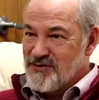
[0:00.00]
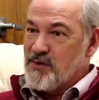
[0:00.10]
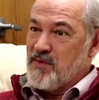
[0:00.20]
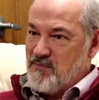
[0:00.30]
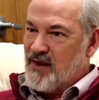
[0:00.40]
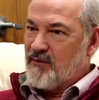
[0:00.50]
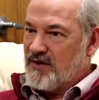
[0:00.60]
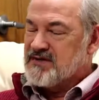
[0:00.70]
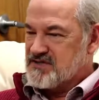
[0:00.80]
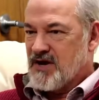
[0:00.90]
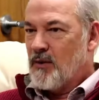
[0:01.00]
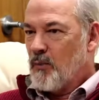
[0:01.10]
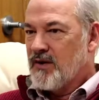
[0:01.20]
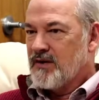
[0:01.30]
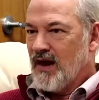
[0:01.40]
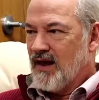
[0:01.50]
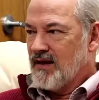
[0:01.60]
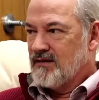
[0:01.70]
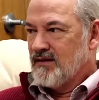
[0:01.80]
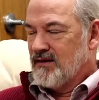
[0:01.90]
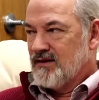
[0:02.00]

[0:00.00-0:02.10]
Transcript: You can be married to someone and